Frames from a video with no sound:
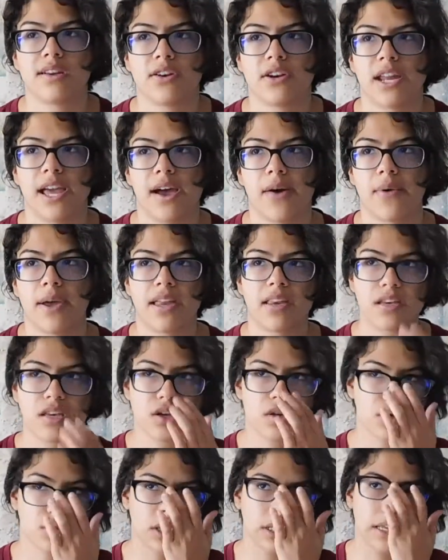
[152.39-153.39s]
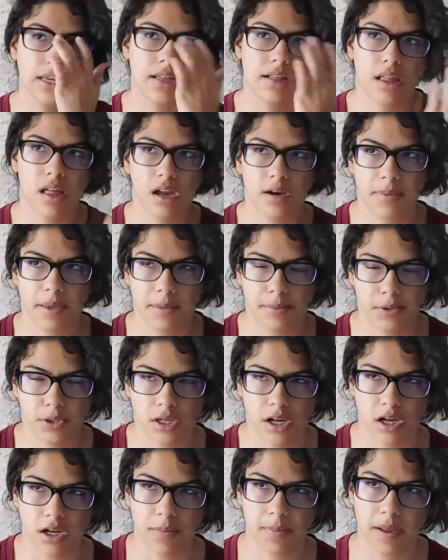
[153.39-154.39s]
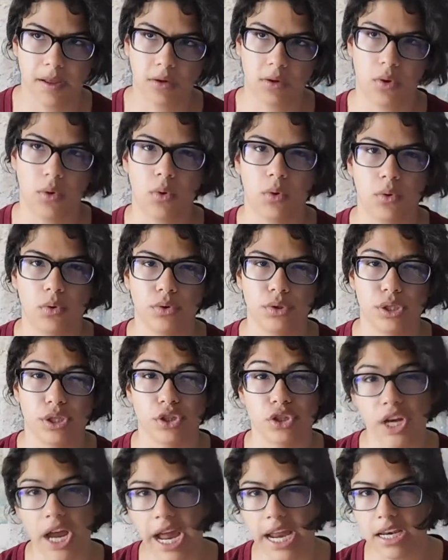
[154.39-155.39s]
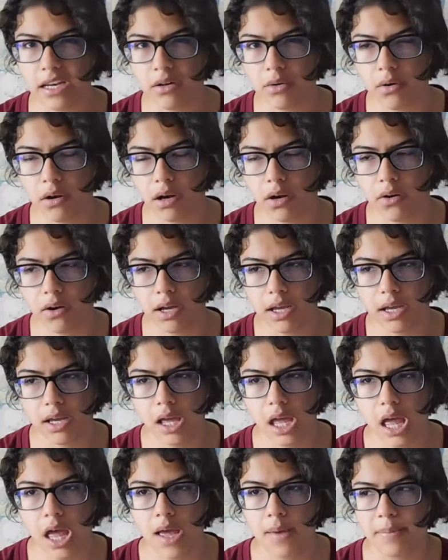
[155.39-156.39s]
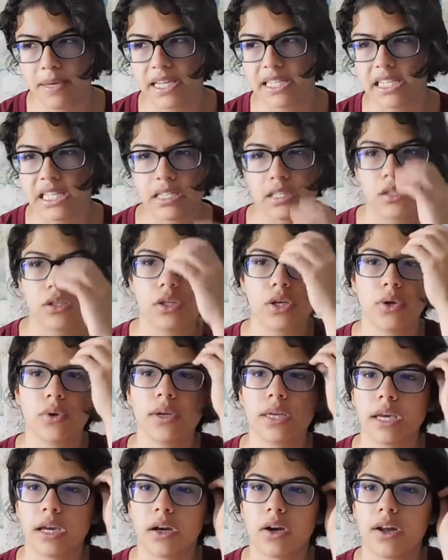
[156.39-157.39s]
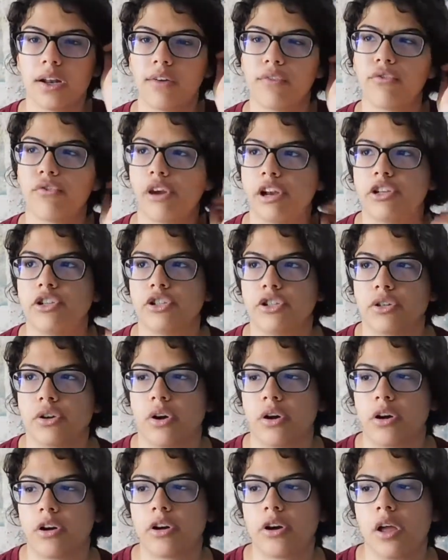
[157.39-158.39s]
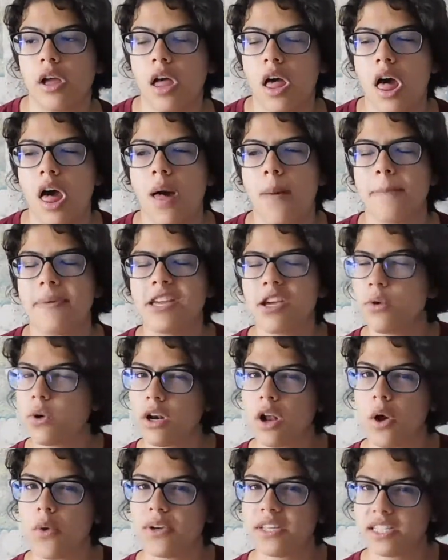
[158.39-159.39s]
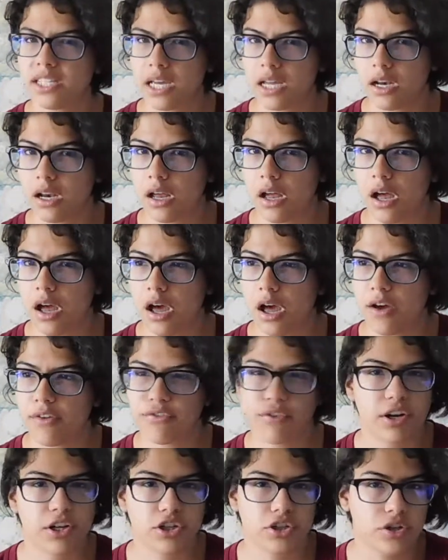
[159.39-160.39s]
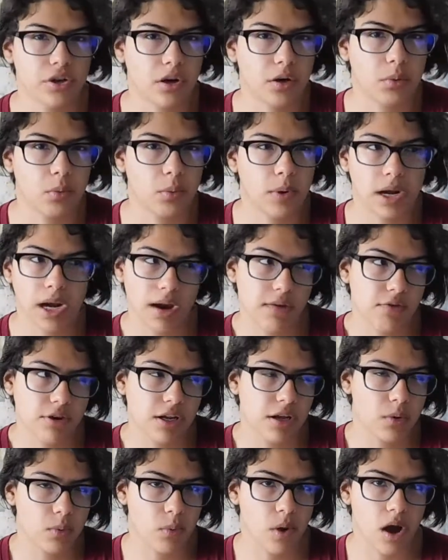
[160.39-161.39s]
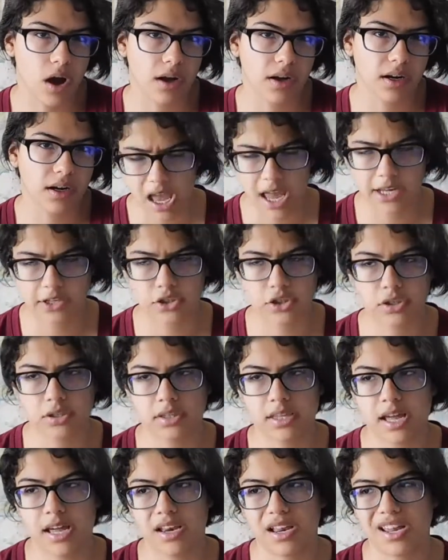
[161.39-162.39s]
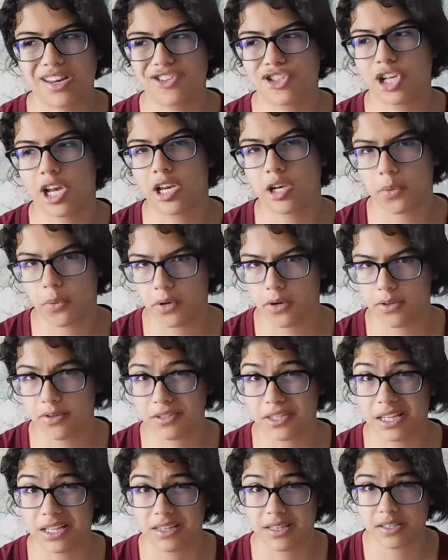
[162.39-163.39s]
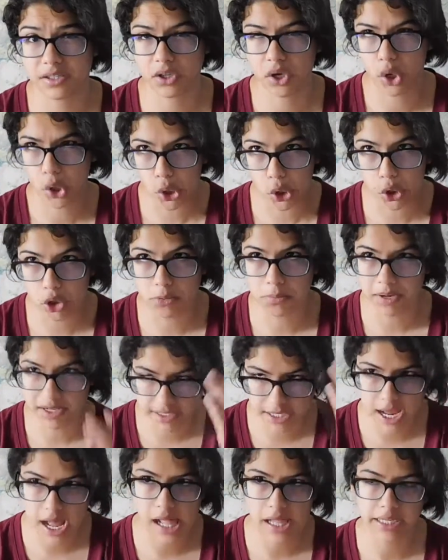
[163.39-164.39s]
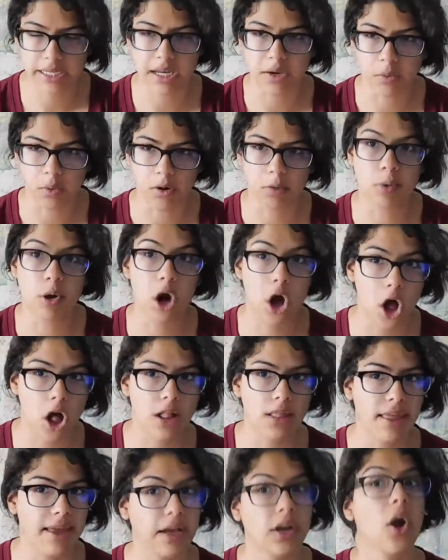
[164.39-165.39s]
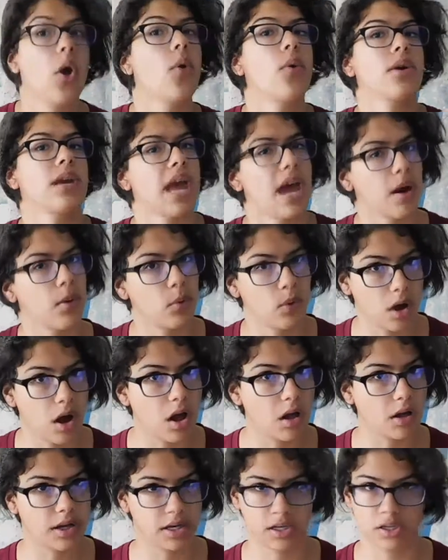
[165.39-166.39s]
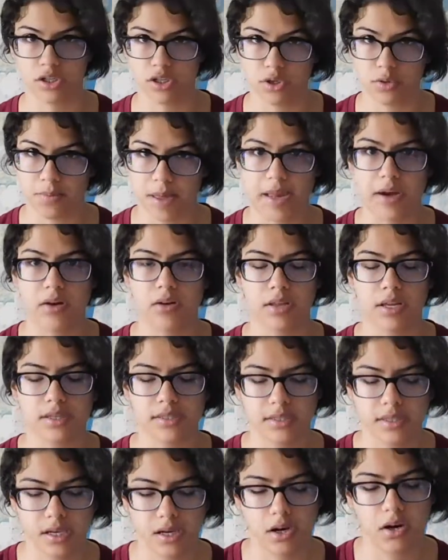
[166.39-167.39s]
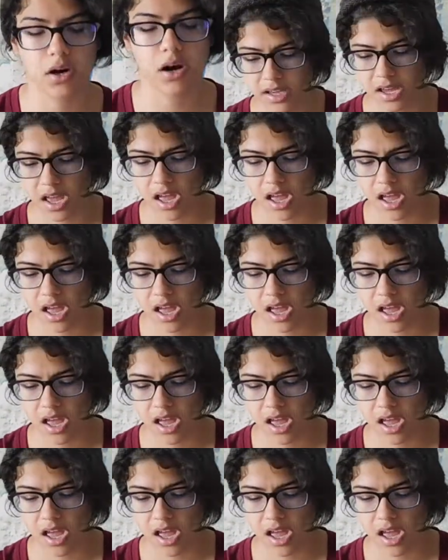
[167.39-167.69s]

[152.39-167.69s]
year now, and usually a lot of people talk about goals in January because it's a new year and a fresh start, but you can always get a fresh start whenever you want. It's just that in January there's like this herd mentality where we're all like, oh yeah, we're all going to do better this year.